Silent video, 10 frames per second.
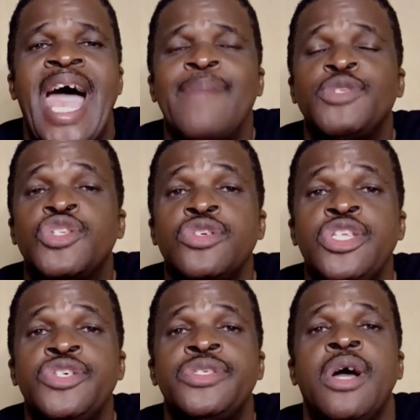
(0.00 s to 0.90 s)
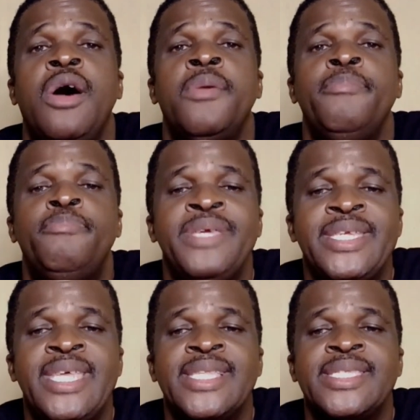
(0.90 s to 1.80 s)
absolute
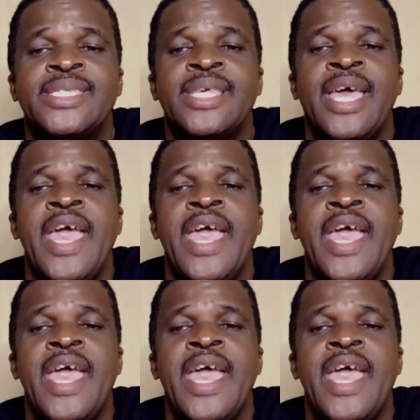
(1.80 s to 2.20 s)
obedience.